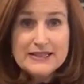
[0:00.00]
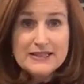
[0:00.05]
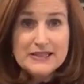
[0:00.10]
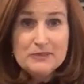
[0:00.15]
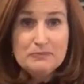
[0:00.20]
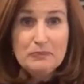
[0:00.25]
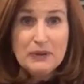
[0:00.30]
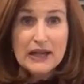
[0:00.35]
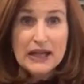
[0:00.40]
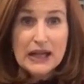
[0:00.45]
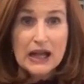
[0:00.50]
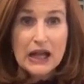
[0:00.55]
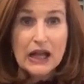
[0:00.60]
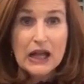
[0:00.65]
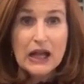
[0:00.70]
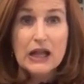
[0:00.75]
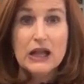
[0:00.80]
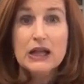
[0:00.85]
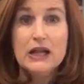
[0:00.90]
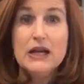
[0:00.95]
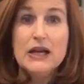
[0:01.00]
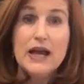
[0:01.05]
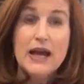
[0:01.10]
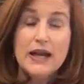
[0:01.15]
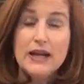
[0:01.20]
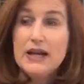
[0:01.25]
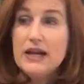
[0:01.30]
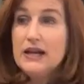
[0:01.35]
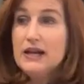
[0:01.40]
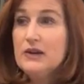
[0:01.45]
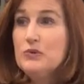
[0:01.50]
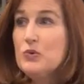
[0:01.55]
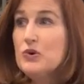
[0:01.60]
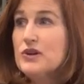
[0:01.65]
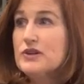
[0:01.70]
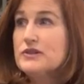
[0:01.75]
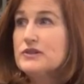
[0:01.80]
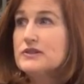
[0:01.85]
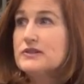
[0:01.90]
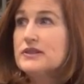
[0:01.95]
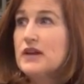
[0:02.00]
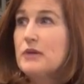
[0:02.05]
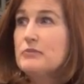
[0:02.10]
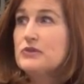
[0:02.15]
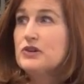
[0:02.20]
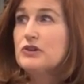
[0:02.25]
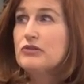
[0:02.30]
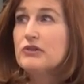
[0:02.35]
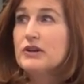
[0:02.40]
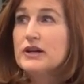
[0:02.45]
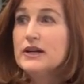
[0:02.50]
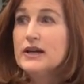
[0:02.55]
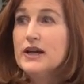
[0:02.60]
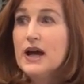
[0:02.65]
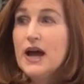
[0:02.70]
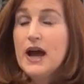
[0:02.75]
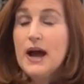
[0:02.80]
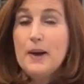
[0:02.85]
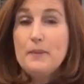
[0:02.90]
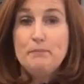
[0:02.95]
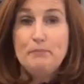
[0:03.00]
de-pill, and it works to some degree.